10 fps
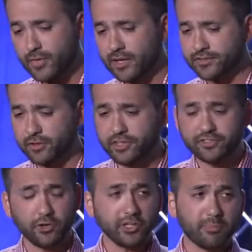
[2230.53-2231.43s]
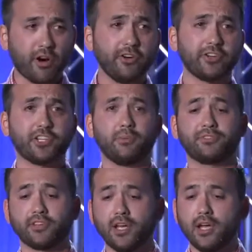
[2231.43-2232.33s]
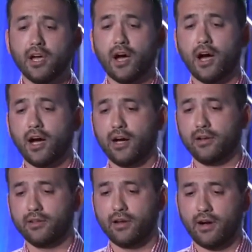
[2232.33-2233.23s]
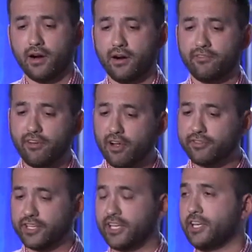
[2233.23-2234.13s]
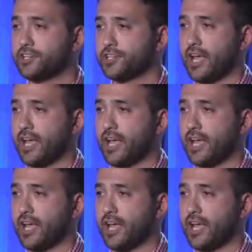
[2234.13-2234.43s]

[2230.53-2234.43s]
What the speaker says: So these early partnerships are involving Ish